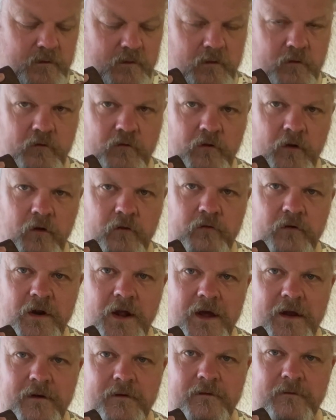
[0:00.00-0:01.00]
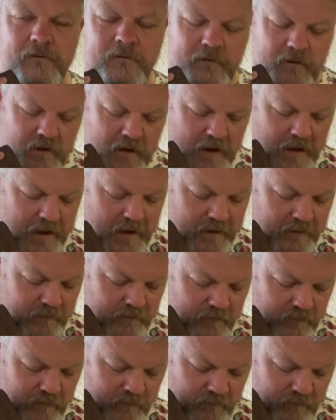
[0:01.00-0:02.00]
soldering iron
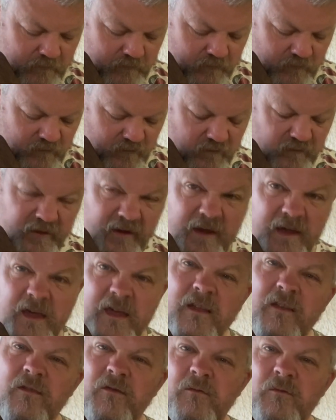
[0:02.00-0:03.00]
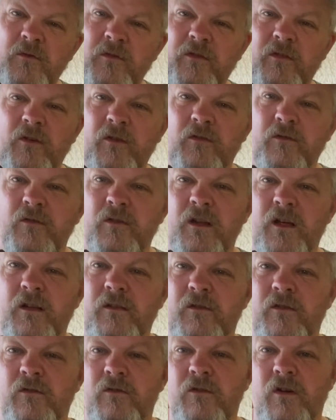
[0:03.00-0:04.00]
and use the heat from the soldering iron
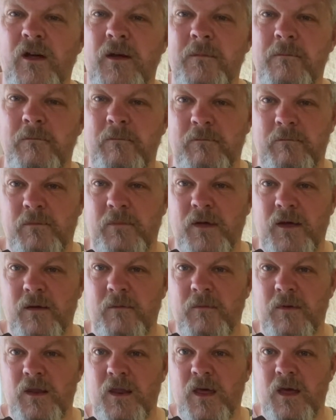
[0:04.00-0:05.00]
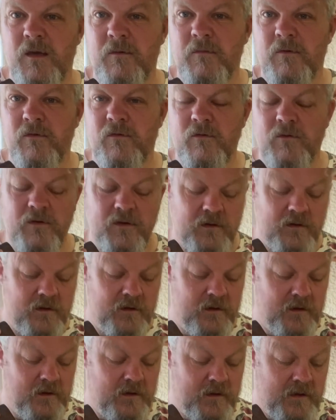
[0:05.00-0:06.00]
to try and burn my name into it.
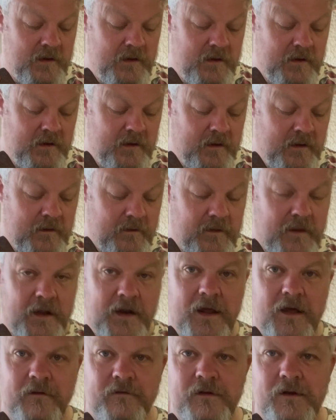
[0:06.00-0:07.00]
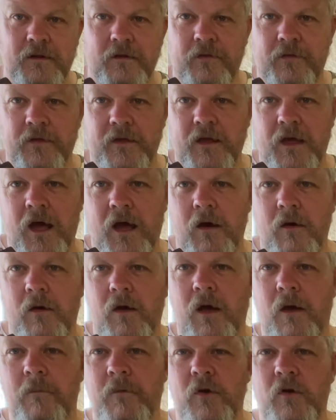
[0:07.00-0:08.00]
Then I had a little think, how
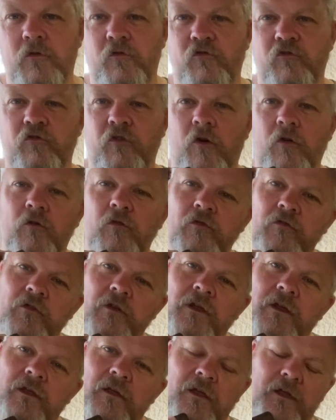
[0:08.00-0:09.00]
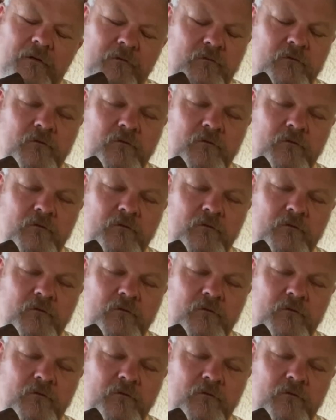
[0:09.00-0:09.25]
am I going to solder it?